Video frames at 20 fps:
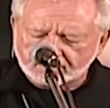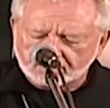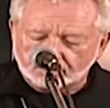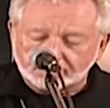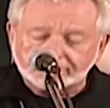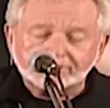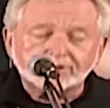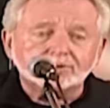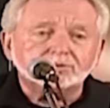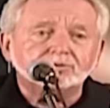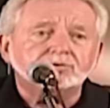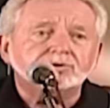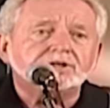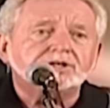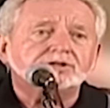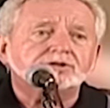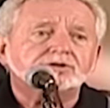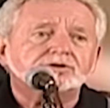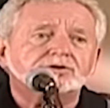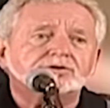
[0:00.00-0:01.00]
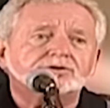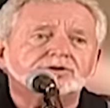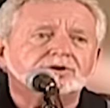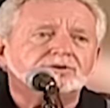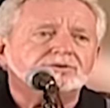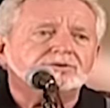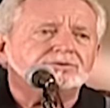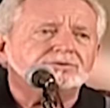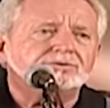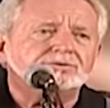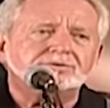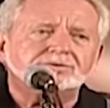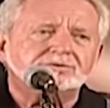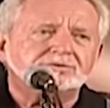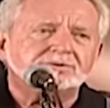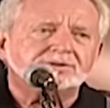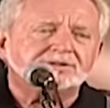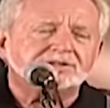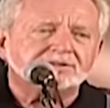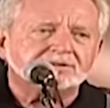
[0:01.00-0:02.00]
we can reach
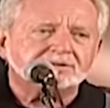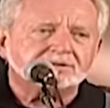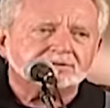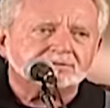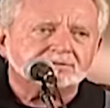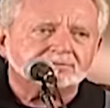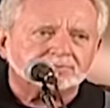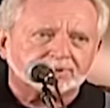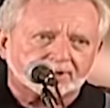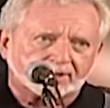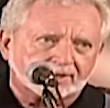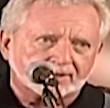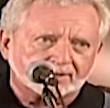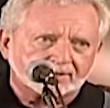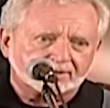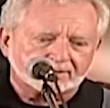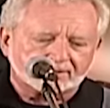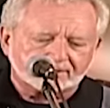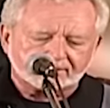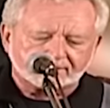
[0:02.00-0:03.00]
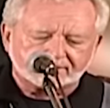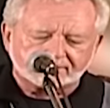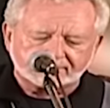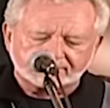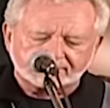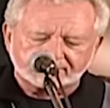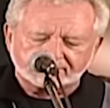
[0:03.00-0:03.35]
those in pain.